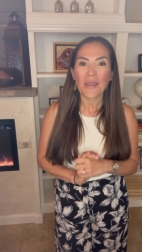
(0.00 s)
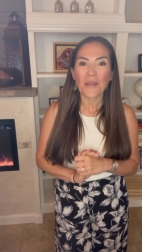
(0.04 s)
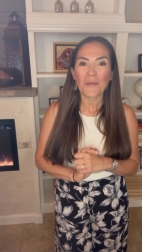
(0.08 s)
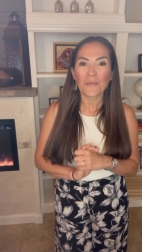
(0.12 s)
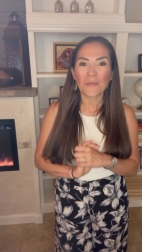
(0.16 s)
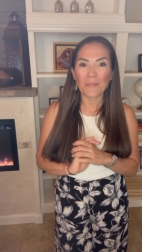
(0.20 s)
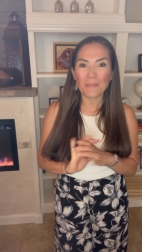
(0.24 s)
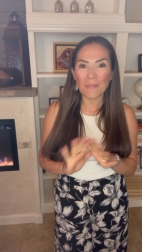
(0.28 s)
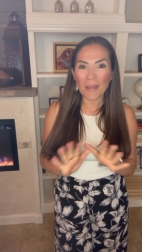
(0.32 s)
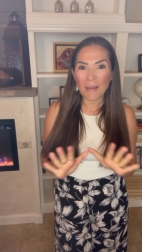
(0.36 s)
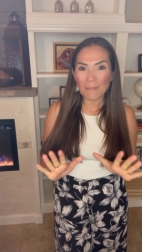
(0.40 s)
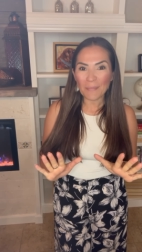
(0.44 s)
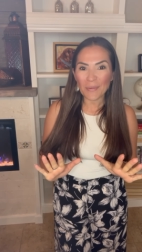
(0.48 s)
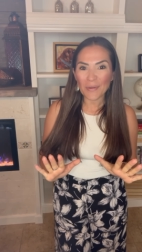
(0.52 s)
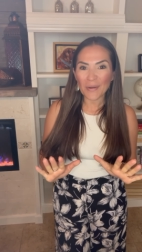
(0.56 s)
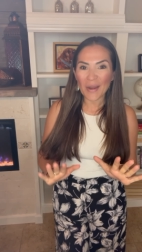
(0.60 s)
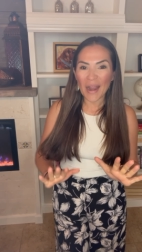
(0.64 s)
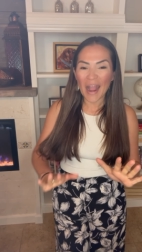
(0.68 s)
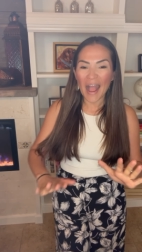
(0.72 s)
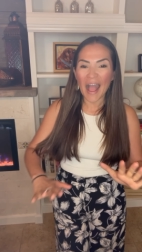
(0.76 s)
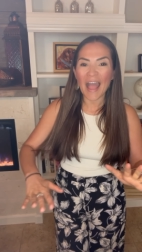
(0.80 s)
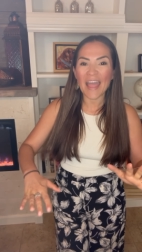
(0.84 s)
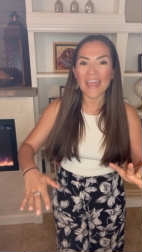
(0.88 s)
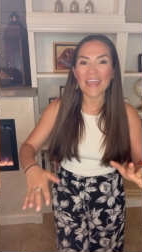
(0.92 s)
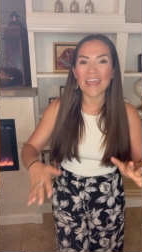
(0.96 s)

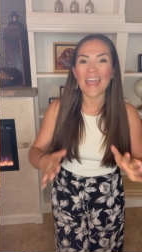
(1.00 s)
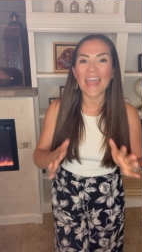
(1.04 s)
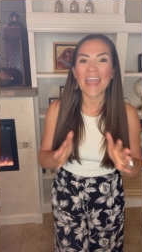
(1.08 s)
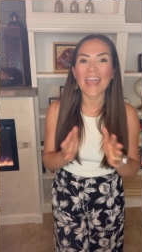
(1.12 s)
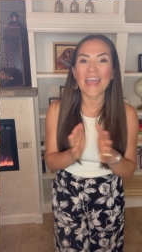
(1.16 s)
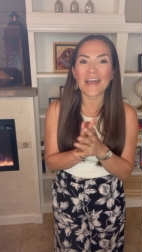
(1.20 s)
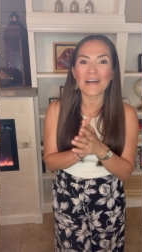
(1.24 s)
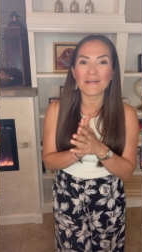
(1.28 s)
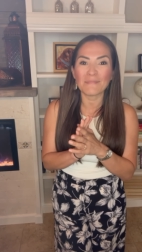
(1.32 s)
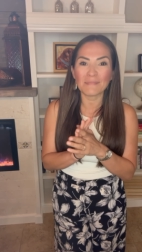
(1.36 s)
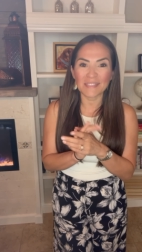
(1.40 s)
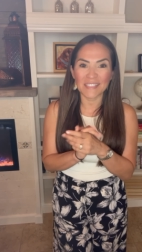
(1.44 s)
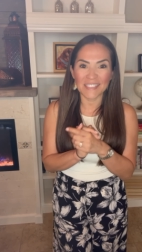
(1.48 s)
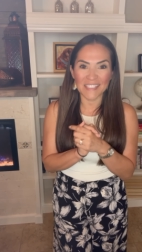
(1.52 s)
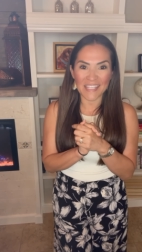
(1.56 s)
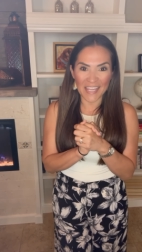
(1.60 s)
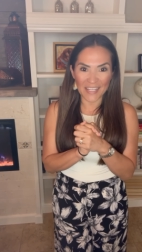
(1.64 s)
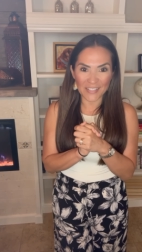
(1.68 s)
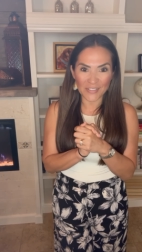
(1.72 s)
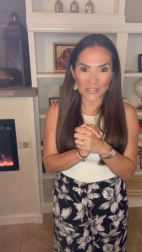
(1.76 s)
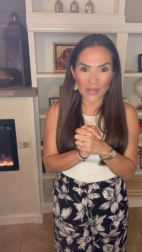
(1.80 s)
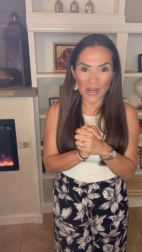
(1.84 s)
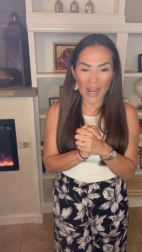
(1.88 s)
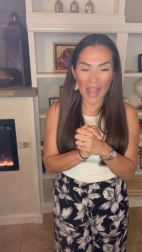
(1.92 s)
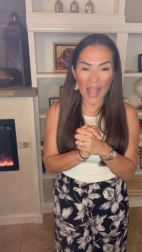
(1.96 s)
Remember, I am
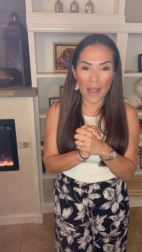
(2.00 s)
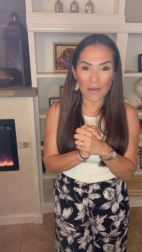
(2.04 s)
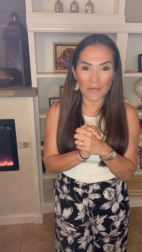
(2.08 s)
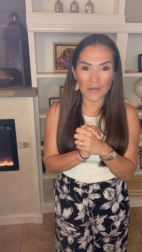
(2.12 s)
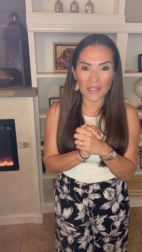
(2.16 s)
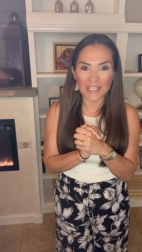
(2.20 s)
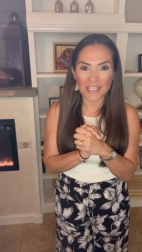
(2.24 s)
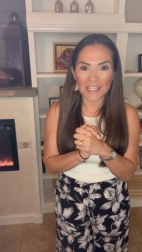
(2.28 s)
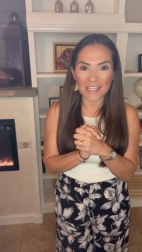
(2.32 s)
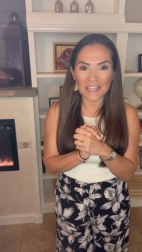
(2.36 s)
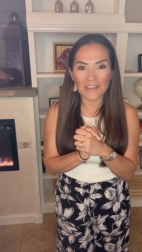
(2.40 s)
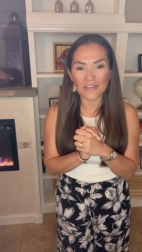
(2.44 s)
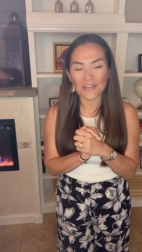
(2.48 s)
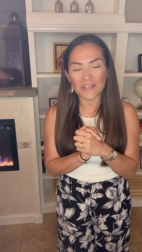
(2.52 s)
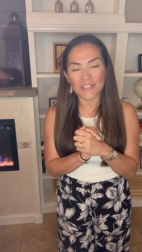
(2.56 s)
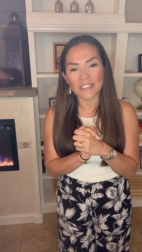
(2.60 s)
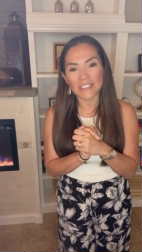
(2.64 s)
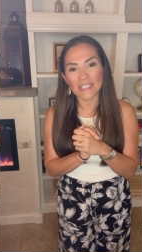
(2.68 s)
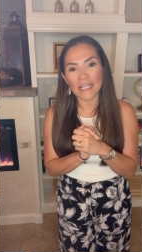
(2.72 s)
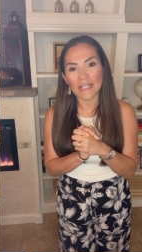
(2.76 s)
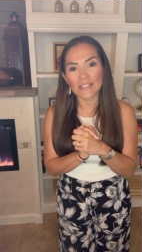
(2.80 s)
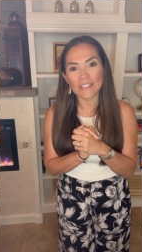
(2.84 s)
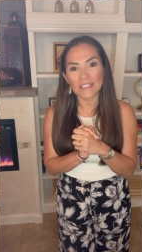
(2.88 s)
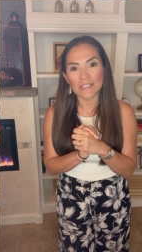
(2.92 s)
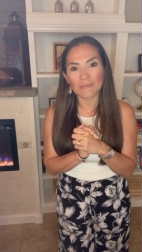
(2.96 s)
Sandra Jauregui, your
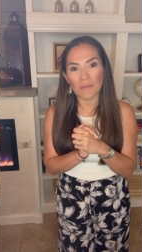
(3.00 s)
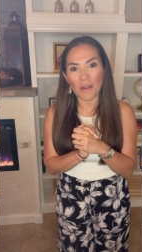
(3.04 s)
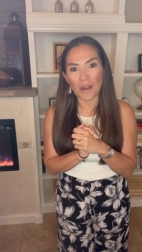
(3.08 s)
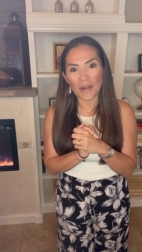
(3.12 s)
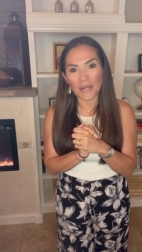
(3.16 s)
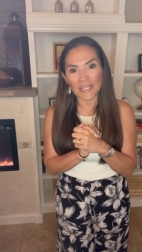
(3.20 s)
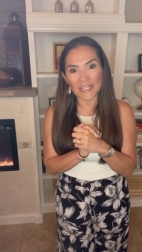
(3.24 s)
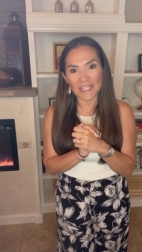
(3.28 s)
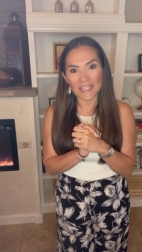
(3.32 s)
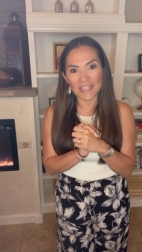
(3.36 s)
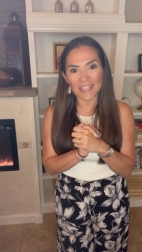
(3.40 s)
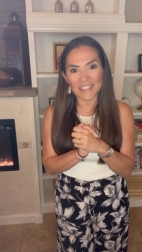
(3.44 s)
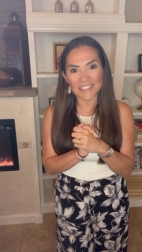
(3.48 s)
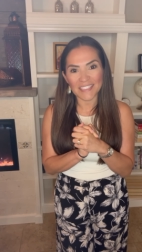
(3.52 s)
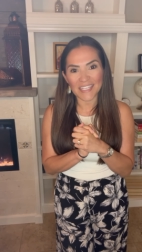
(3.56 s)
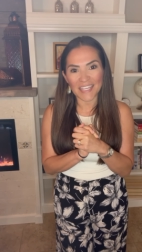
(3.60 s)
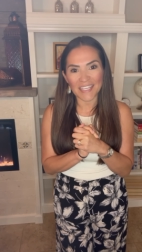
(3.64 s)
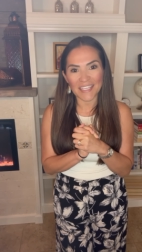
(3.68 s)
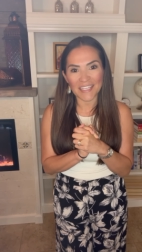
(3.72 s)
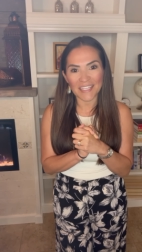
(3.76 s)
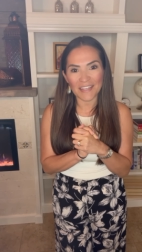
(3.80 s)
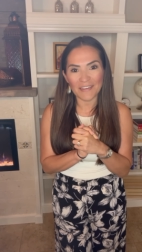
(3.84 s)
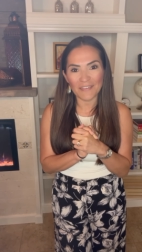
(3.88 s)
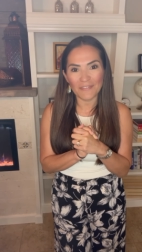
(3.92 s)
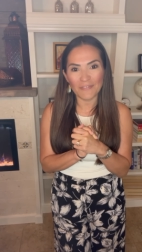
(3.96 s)
sales and marketing
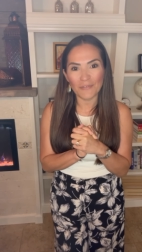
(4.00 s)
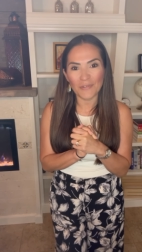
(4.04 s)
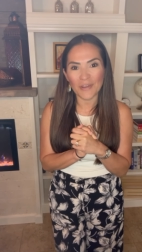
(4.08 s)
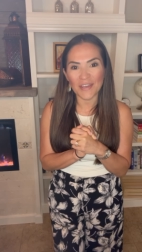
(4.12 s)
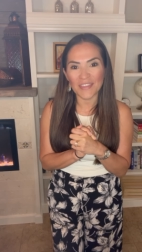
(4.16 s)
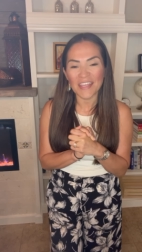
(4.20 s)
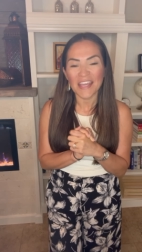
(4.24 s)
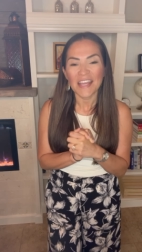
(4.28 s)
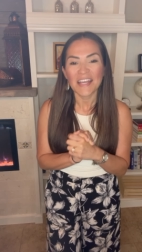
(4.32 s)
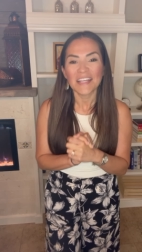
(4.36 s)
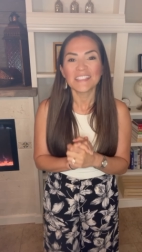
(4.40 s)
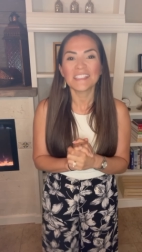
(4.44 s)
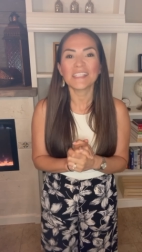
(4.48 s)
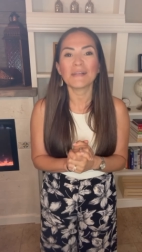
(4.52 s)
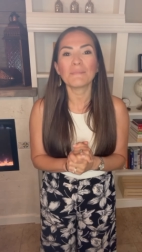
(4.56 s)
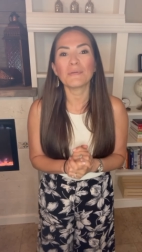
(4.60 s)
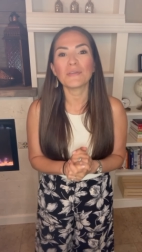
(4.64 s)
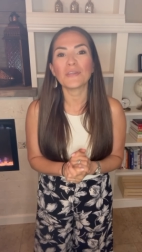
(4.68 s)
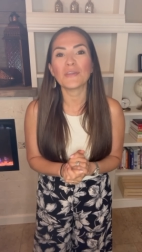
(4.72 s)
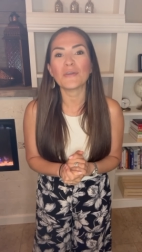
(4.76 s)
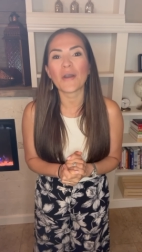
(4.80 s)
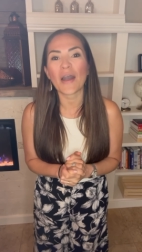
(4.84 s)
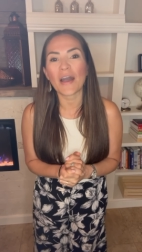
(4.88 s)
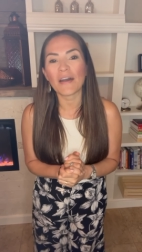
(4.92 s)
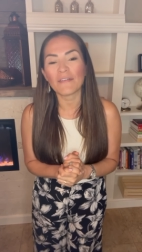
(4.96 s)
executive with
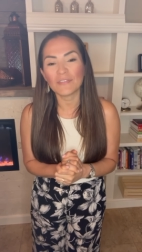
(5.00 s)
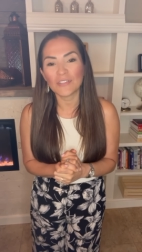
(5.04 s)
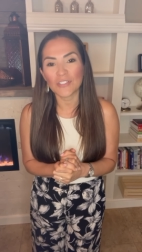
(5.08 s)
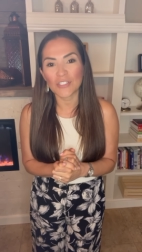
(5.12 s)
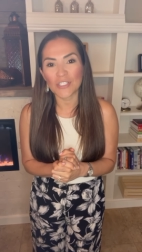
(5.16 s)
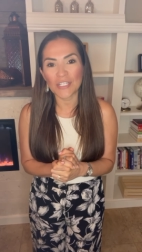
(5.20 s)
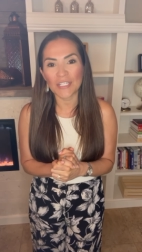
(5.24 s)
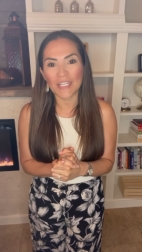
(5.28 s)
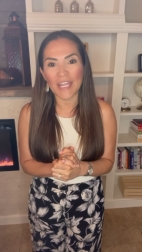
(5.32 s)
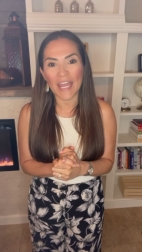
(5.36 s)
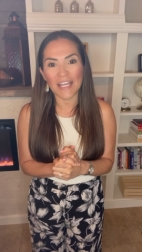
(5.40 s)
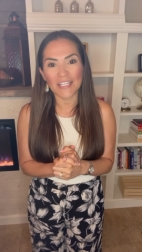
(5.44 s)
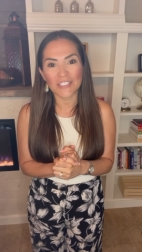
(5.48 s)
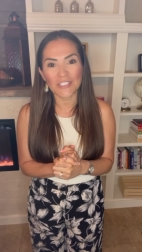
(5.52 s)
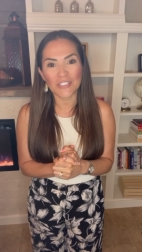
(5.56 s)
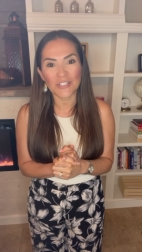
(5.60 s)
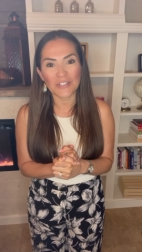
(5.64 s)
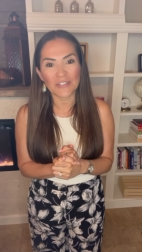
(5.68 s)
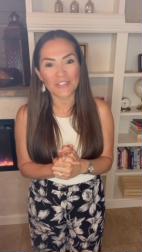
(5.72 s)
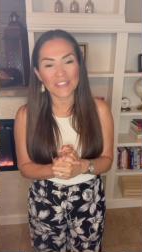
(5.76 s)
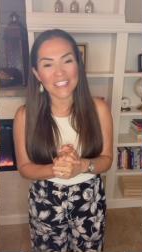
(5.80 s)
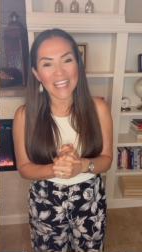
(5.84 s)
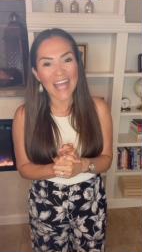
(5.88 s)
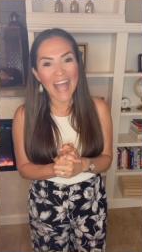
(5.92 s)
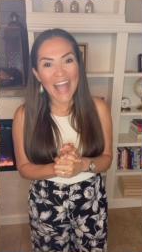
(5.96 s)
WFG
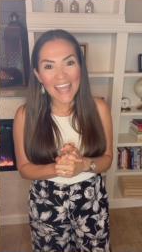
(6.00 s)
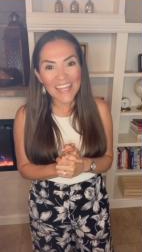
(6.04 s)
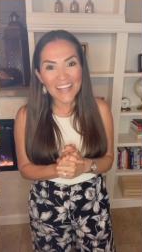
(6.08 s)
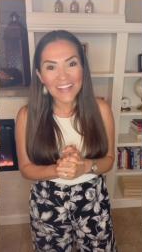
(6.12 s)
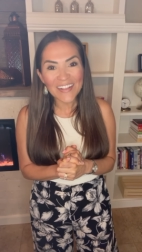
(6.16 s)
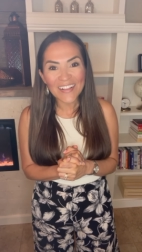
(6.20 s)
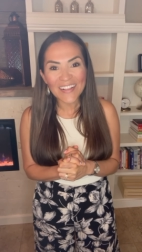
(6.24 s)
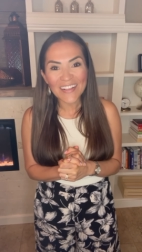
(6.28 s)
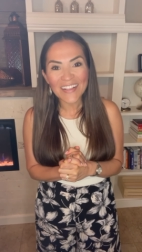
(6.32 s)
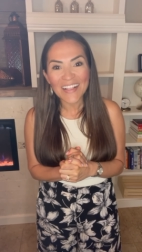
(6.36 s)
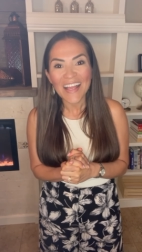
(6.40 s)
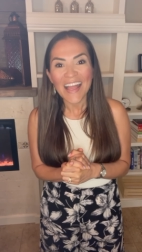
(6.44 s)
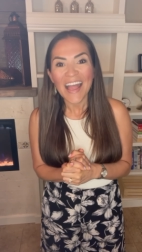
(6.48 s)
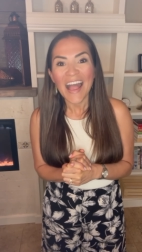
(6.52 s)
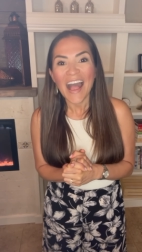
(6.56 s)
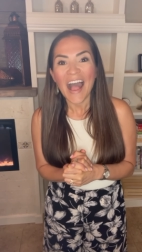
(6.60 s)
National Title.